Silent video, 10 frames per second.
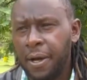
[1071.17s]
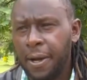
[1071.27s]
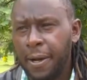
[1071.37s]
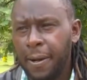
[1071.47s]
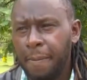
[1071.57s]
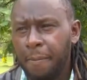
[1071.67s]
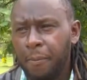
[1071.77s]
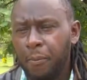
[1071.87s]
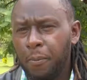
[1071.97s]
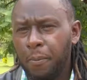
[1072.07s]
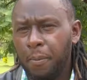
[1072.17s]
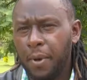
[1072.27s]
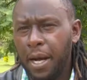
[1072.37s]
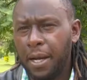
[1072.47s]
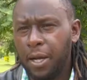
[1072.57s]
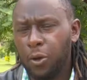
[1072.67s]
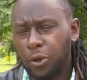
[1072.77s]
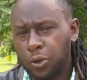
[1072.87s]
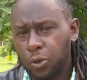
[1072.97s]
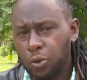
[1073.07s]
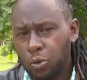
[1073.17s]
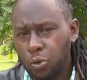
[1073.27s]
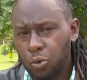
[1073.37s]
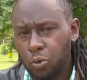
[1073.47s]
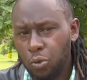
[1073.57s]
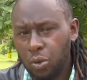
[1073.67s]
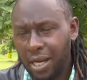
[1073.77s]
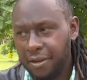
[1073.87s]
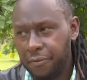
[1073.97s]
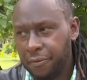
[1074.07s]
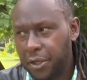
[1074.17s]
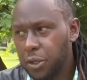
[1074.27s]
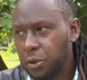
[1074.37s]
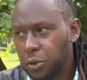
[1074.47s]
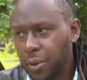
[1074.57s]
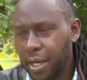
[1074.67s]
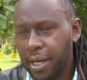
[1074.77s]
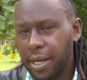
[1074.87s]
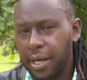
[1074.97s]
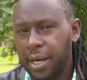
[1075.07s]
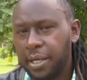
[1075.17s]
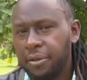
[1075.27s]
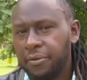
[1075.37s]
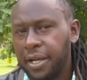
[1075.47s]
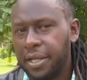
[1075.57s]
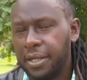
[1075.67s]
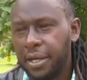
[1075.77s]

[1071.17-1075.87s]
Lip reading: I also do live videos where I invite